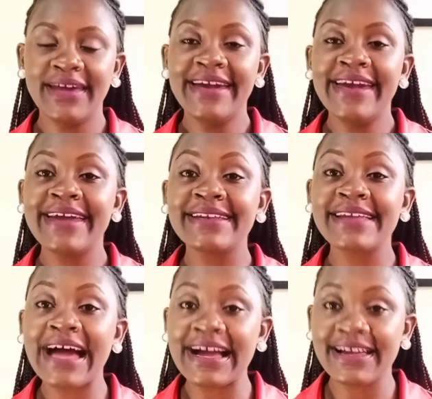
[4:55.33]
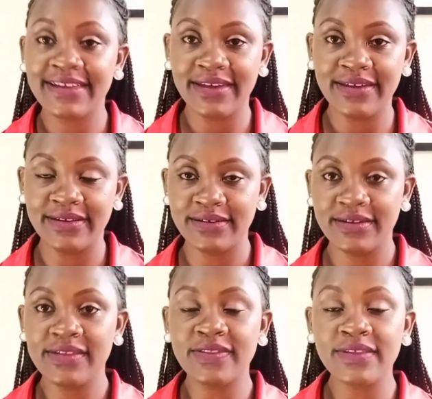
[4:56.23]
And
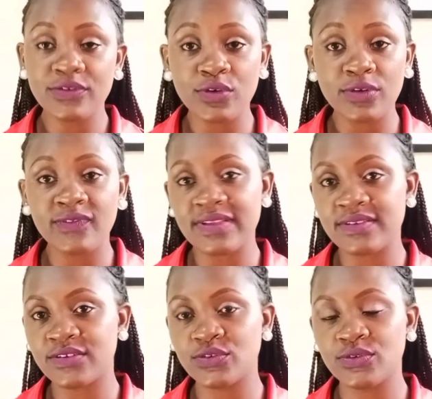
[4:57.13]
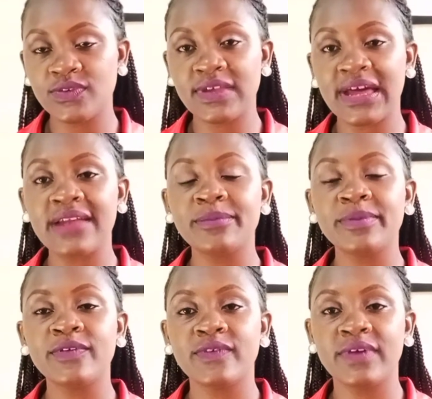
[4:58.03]
again, these conversations can
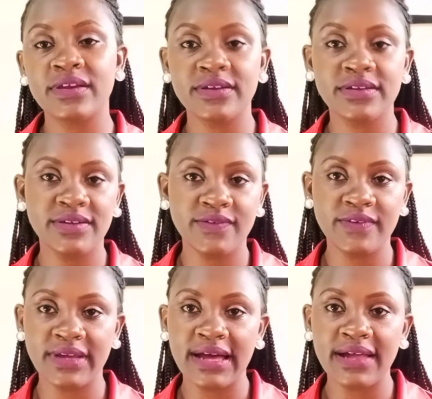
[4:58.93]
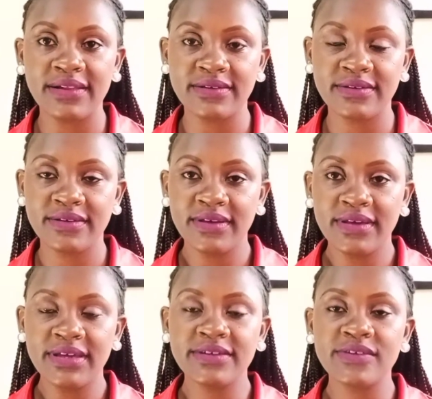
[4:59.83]
be very difficult.
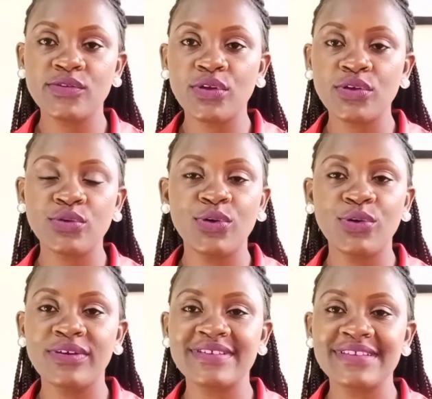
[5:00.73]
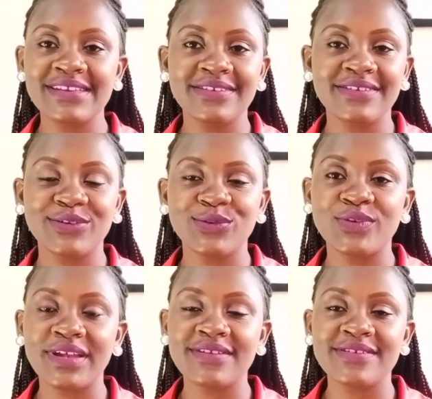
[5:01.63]
It is not always easy to
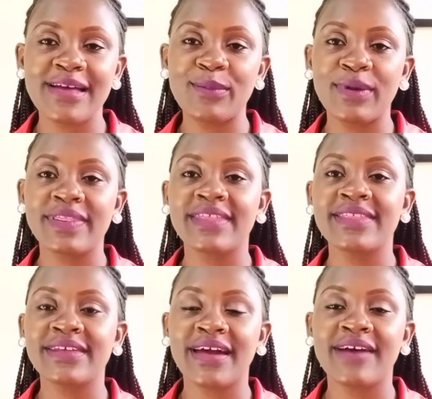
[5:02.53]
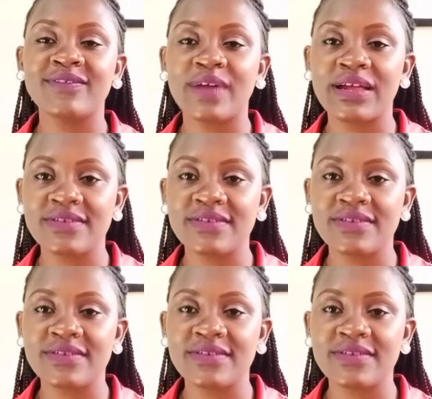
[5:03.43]
tell someone that they have done